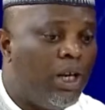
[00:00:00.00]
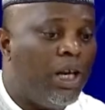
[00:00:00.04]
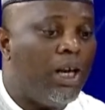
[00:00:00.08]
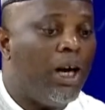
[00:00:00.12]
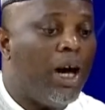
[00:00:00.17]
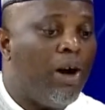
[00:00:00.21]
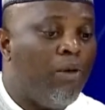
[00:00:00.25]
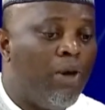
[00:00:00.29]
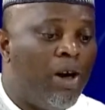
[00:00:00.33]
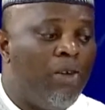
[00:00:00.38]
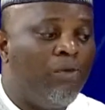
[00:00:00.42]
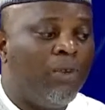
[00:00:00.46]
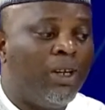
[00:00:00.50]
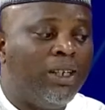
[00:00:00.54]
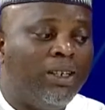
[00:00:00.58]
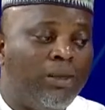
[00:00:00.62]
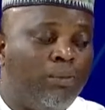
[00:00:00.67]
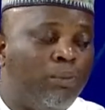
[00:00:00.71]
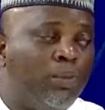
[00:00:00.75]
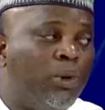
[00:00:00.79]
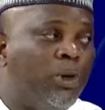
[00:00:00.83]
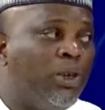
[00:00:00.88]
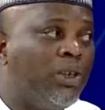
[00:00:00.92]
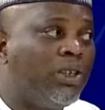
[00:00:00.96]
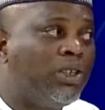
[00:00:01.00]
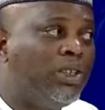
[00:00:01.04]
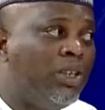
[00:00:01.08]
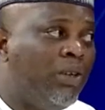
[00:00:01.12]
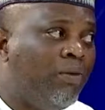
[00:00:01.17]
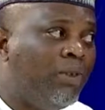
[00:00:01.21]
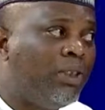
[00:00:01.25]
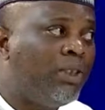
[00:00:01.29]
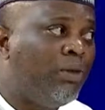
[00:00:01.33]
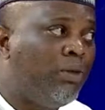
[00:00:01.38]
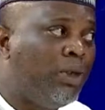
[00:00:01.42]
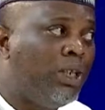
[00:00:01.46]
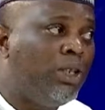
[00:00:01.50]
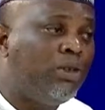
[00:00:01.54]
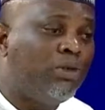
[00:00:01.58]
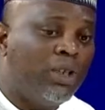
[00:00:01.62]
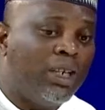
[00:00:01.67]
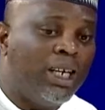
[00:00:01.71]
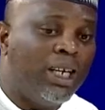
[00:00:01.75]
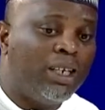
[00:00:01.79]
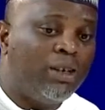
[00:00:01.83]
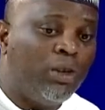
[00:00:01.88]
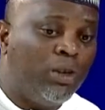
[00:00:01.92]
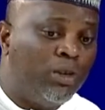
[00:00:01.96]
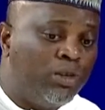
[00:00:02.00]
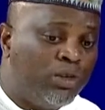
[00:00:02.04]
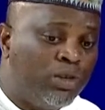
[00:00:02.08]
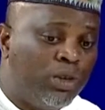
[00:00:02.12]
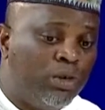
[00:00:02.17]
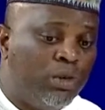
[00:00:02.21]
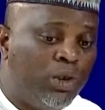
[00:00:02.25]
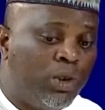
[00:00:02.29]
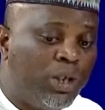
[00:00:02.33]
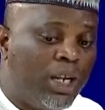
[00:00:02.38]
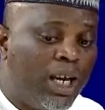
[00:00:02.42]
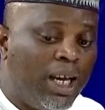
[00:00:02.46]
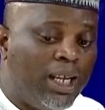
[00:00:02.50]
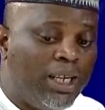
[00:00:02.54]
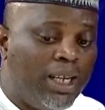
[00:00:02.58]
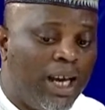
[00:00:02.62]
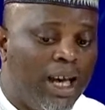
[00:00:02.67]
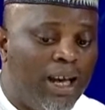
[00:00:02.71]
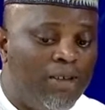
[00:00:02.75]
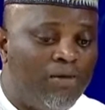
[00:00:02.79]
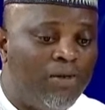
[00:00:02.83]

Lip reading: However, the productivity we need to get also, you can't